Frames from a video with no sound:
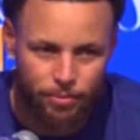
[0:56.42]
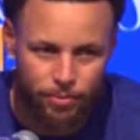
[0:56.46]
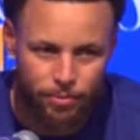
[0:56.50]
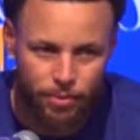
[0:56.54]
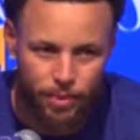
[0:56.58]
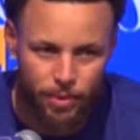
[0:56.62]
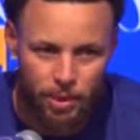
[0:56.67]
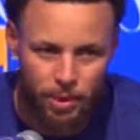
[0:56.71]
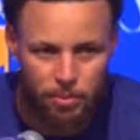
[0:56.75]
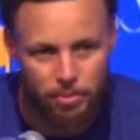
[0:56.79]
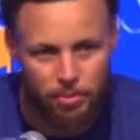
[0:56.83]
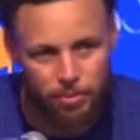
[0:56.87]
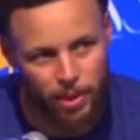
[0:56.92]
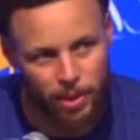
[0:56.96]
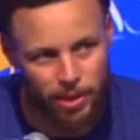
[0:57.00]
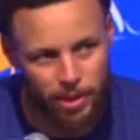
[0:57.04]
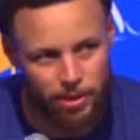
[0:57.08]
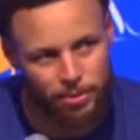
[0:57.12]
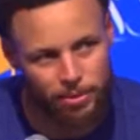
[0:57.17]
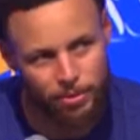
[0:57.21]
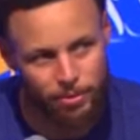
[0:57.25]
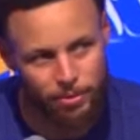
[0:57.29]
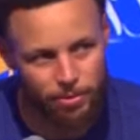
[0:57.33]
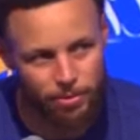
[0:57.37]
And that
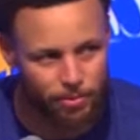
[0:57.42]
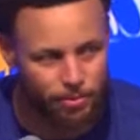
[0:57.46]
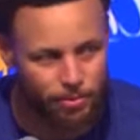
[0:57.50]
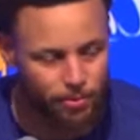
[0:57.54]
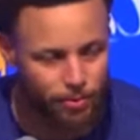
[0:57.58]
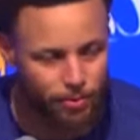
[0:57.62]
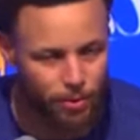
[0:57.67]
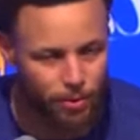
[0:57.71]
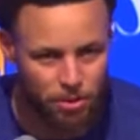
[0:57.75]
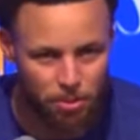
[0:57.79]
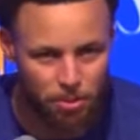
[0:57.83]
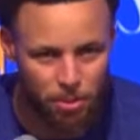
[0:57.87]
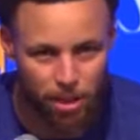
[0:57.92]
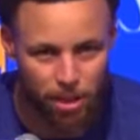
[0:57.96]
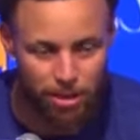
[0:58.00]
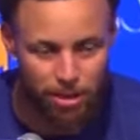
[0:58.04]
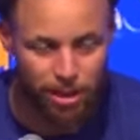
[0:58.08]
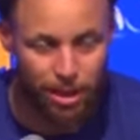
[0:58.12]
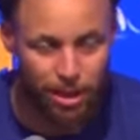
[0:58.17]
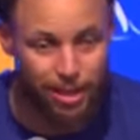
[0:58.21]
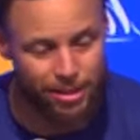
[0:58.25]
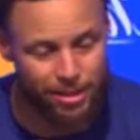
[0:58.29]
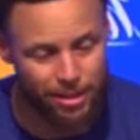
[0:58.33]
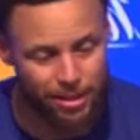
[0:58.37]
was the first
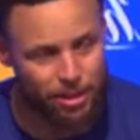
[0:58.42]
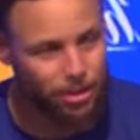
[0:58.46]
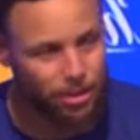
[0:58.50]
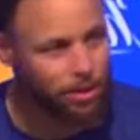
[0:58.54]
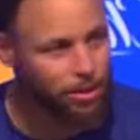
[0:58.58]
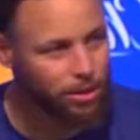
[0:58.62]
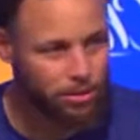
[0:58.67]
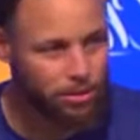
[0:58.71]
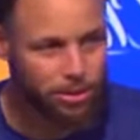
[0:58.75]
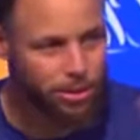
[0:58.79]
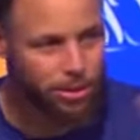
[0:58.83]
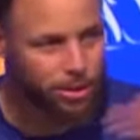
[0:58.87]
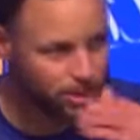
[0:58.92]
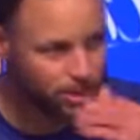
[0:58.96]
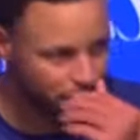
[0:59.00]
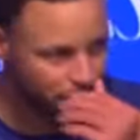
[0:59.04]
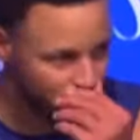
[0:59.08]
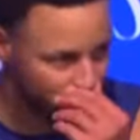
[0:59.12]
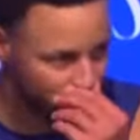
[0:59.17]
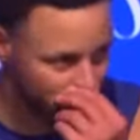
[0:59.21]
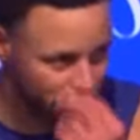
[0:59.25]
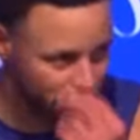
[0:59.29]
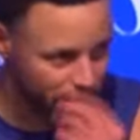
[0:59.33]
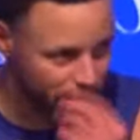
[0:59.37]
project I seen her. I know she has
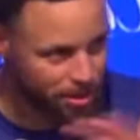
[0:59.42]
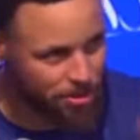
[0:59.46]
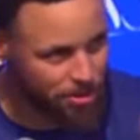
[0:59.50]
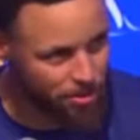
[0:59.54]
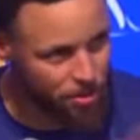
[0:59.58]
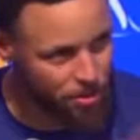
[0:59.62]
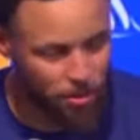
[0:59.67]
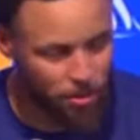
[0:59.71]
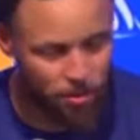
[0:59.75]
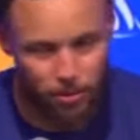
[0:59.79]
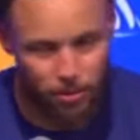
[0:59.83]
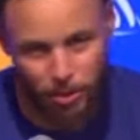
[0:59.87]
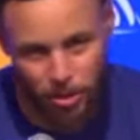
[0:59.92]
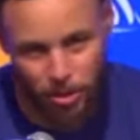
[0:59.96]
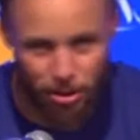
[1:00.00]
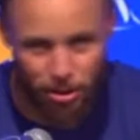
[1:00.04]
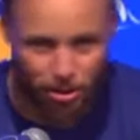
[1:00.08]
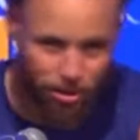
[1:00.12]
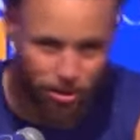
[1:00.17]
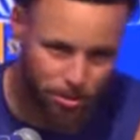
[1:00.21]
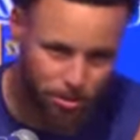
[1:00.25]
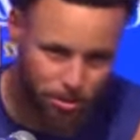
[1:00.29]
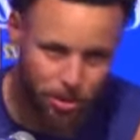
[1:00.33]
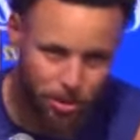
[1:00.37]
an amazing portfolio,
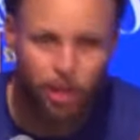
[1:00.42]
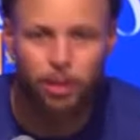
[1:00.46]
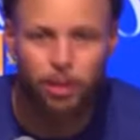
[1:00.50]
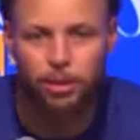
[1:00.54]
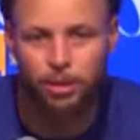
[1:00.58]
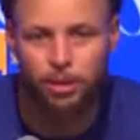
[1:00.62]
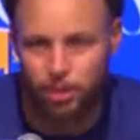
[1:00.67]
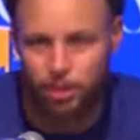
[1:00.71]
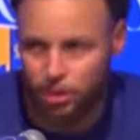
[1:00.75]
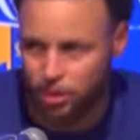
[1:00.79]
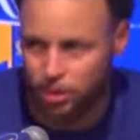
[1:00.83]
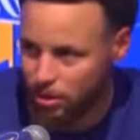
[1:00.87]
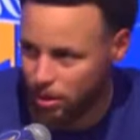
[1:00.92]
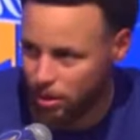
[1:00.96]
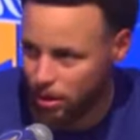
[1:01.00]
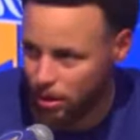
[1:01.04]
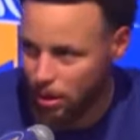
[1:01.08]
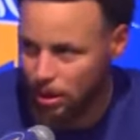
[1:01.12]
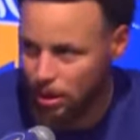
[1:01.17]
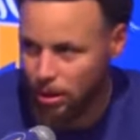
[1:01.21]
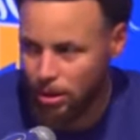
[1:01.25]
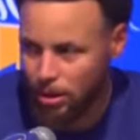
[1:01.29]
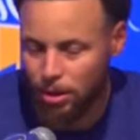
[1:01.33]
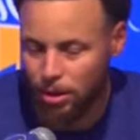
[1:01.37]
and to be able to
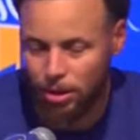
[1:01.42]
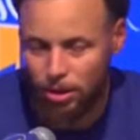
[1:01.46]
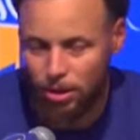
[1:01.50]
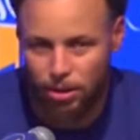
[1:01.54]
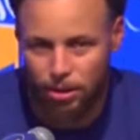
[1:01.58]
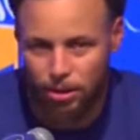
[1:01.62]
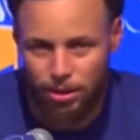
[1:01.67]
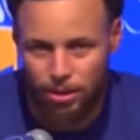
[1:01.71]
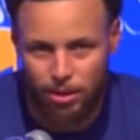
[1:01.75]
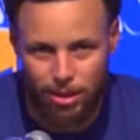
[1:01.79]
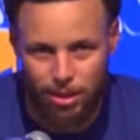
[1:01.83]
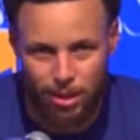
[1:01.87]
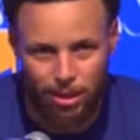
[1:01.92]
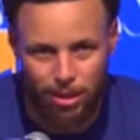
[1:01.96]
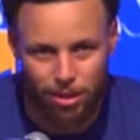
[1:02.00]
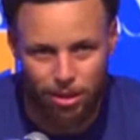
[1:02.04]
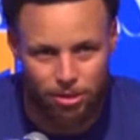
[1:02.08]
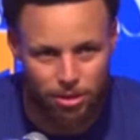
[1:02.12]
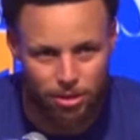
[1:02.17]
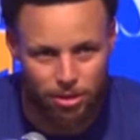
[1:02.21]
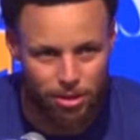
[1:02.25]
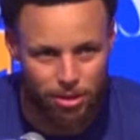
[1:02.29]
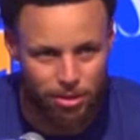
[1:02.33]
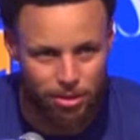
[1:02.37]
design our
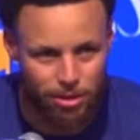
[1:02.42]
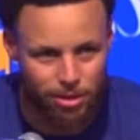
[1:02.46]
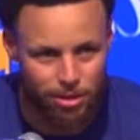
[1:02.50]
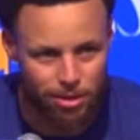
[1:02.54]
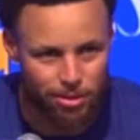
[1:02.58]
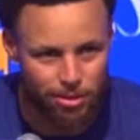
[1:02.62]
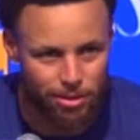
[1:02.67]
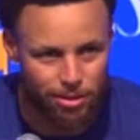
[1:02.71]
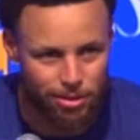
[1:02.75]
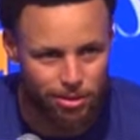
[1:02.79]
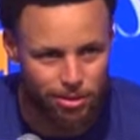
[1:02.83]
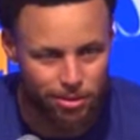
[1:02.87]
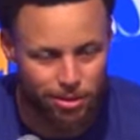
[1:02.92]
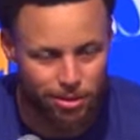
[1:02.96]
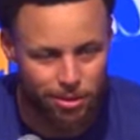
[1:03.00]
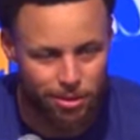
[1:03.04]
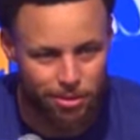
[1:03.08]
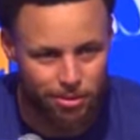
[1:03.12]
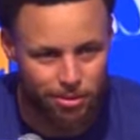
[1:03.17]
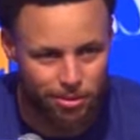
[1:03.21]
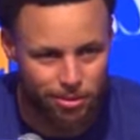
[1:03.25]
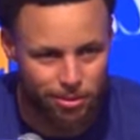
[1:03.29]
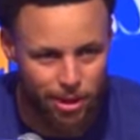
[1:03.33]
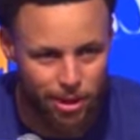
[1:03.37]
jerseys and, you
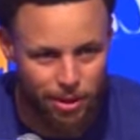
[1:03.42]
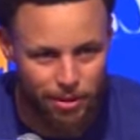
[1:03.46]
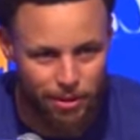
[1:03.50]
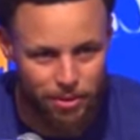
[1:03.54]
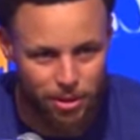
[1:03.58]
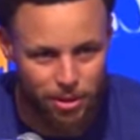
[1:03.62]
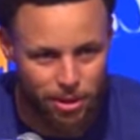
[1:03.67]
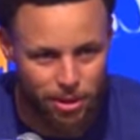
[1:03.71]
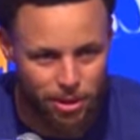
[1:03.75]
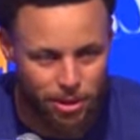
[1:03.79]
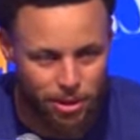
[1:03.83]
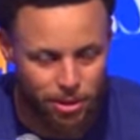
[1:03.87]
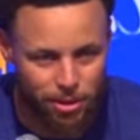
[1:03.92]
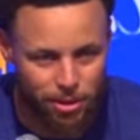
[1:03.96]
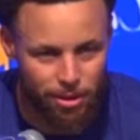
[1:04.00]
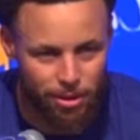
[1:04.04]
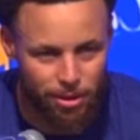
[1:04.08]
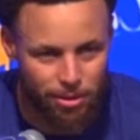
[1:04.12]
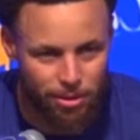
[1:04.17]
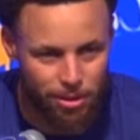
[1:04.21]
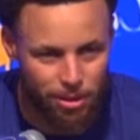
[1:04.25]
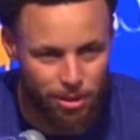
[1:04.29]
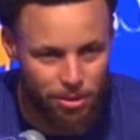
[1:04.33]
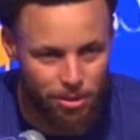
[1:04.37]
know, obviously
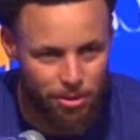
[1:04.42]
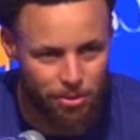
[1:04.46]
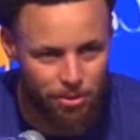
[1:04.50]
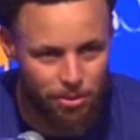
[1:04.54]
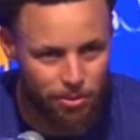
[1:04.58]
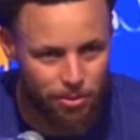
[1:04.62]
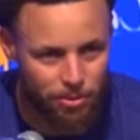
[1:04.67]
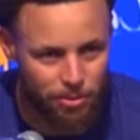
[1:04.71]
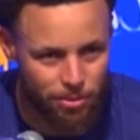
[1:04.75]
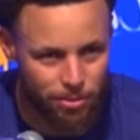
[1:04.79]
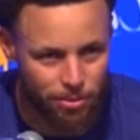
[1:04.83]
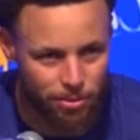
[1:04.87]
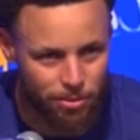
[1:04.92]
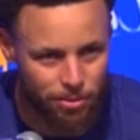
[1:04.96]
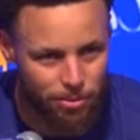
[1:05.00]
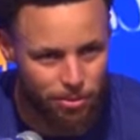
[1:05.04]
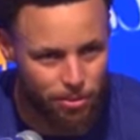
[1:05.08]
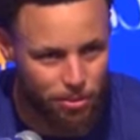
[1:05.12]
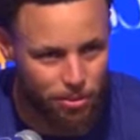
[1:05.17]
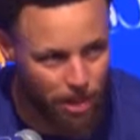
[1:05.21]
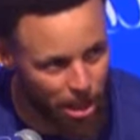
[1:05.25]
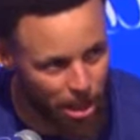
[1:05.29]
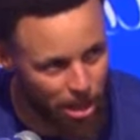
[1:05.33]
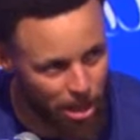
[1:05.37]
in terms of
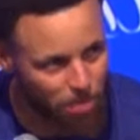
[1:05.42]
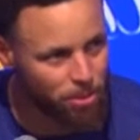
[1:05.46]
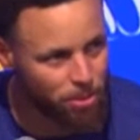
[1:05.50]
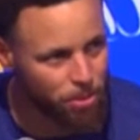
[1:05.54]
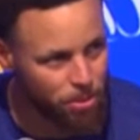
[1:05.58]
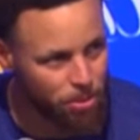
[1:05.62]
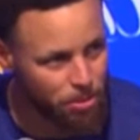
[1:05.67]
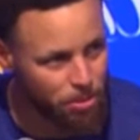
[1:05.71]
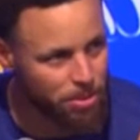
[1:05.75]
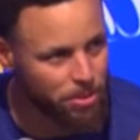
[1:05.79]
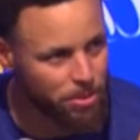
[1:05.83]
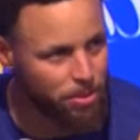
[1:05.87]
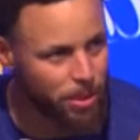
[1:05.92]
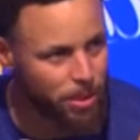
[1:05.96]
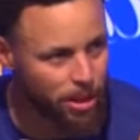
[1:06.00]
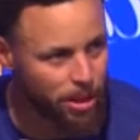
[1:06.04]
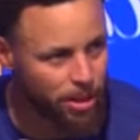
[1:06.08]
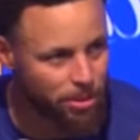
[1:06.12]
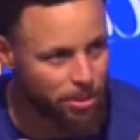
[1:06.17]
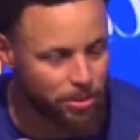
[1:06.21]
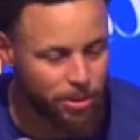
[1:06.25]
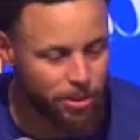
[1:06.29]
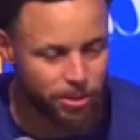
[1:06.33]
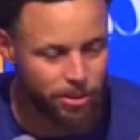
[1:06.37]
empowerment, women's
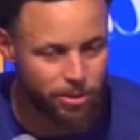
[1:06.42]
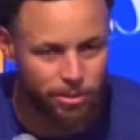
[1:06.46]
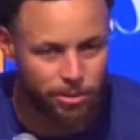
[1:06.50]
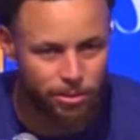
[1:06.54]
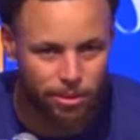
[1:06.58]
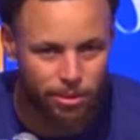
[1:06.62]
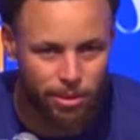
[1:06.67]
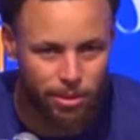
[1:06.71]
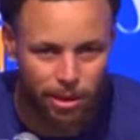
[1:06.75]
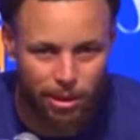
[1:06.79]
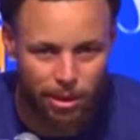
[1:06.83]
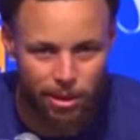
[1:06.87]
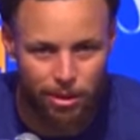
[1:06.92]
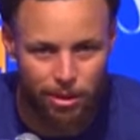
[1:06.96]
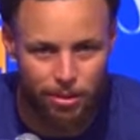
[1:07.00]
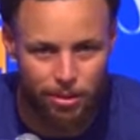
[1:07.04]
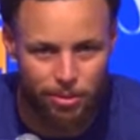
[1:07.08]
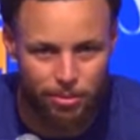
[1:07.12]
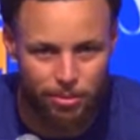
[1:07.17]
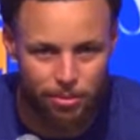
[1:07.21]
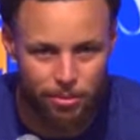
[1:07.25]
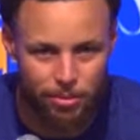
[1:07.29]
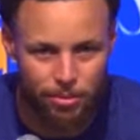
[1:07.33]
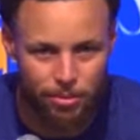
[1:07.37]
empowerment,
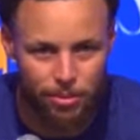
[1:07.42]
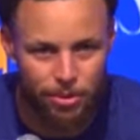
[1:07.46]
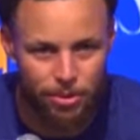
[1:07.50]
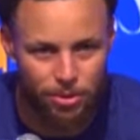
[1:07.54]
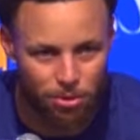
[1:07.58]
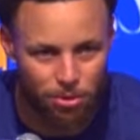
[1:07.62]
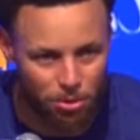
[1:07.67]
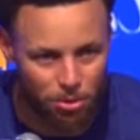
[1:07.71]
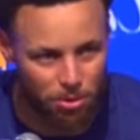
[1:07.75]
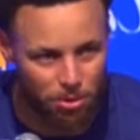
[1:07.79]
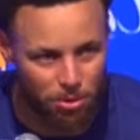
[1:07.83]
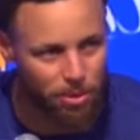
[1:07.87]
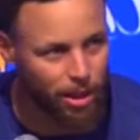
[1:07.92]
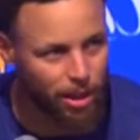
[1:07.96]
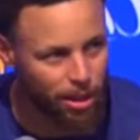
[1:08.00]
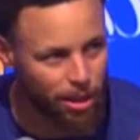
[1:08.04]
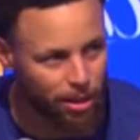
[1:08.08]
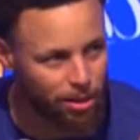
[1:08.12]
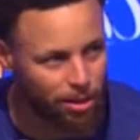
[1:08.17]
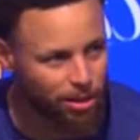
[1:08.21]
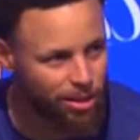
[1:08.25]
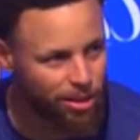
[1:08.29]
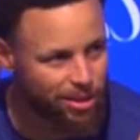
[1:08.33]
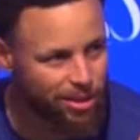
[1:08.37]
the story
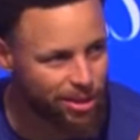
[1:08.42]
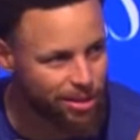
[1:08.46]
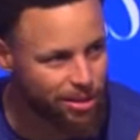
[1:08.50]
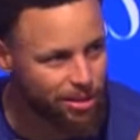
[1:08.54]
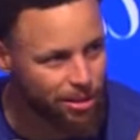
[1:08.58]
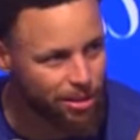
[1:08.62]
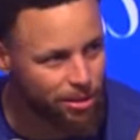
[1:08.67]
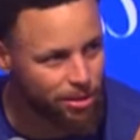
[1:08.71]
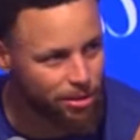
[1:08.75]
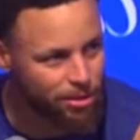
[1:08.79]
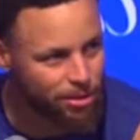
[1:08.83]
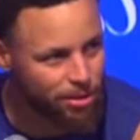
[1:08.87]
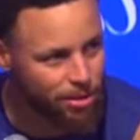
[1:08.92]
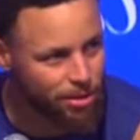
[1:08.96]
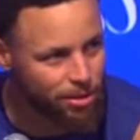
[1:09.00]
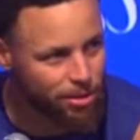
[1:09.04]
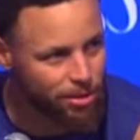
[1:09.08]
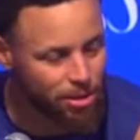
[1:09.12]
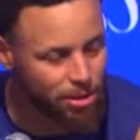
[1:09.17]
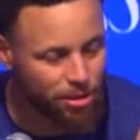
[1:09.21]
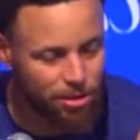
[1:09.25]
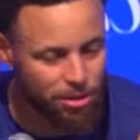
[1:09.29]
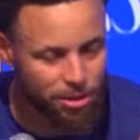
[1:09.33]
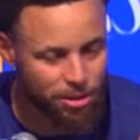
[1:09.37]
behind all the details of the
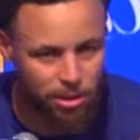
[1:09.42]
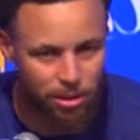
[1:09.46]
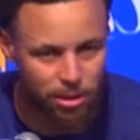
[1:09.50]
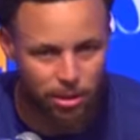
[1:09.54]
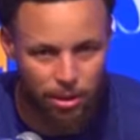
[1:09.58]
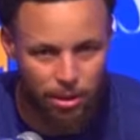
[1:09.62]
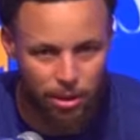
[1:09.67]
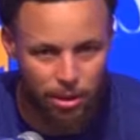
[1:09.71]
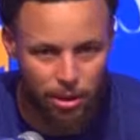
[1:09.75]
jersey.